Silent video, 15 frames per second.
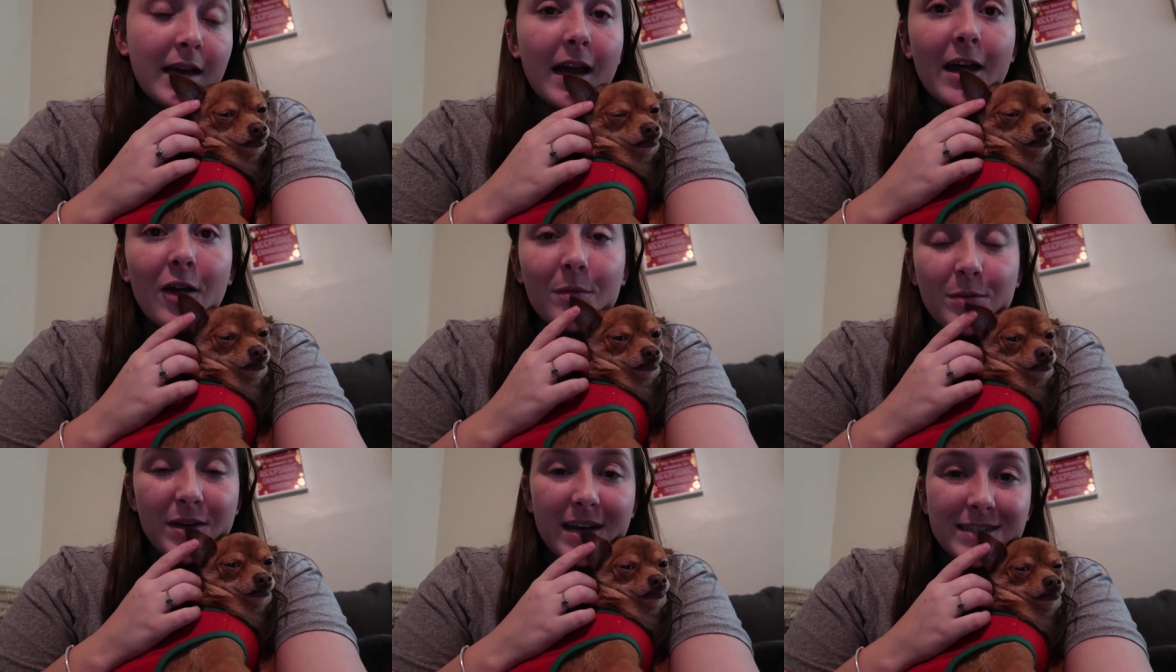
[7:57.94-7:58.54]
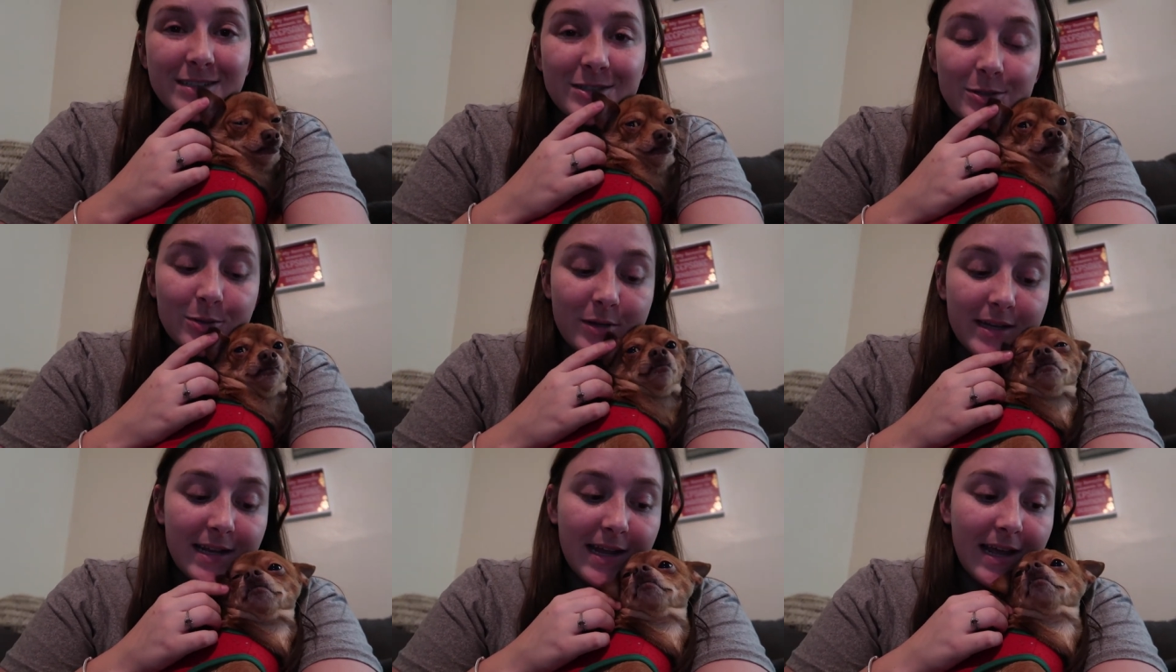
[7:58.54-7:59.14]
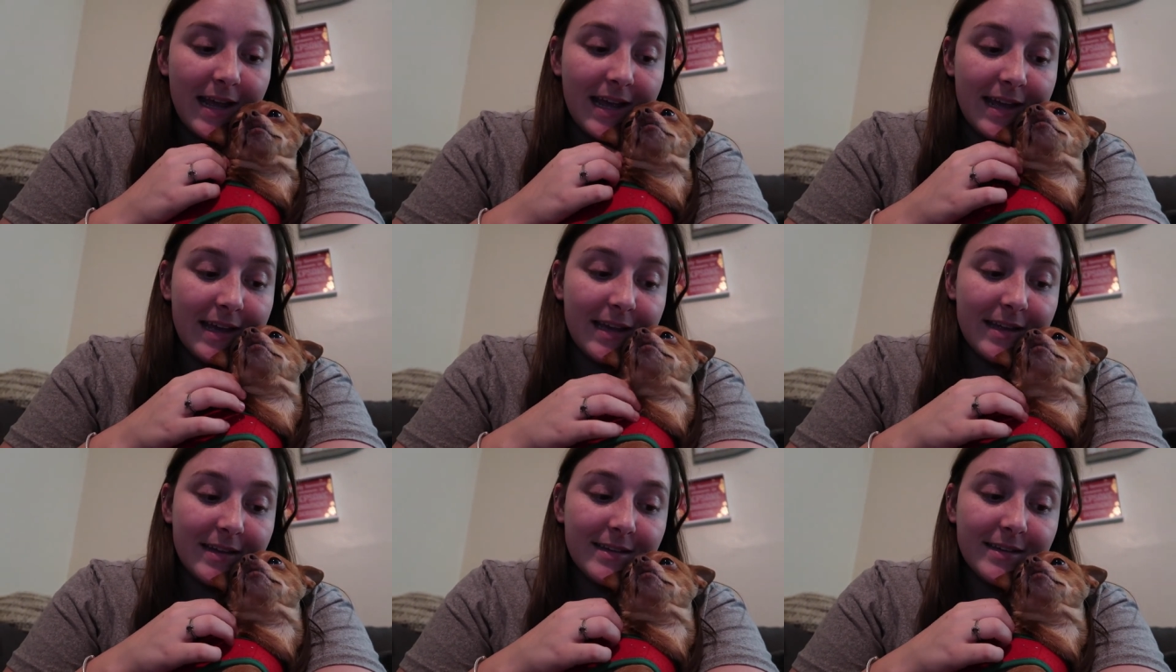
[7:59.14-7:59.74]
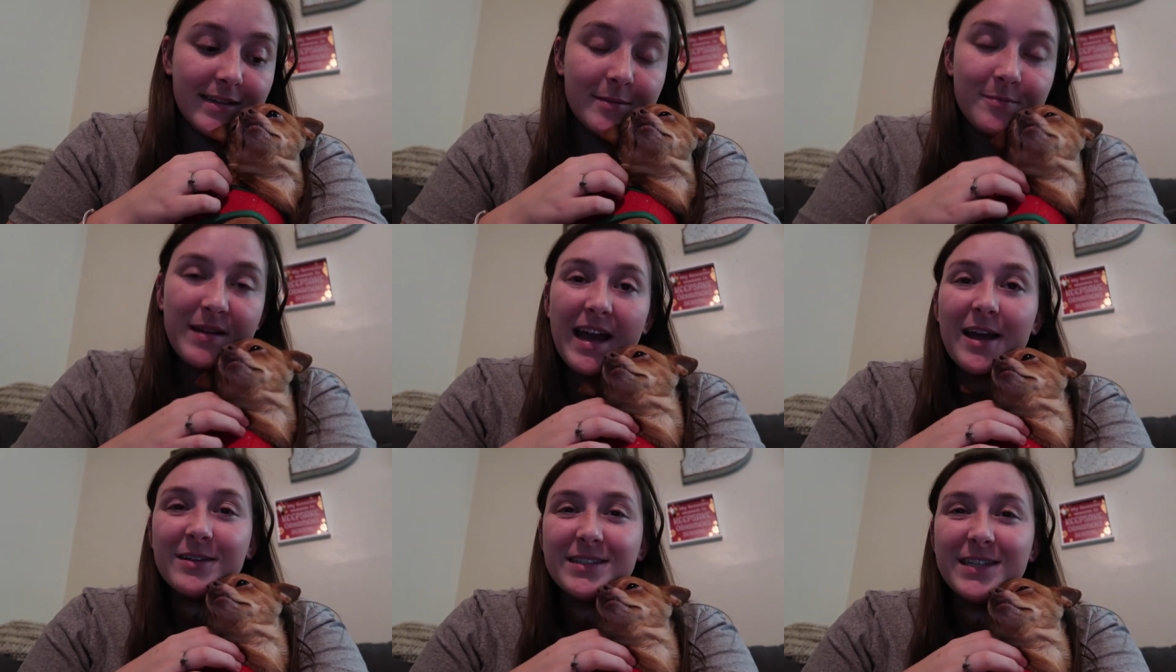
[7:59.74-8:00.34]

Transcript: I hope you guys enjoyed, and I'll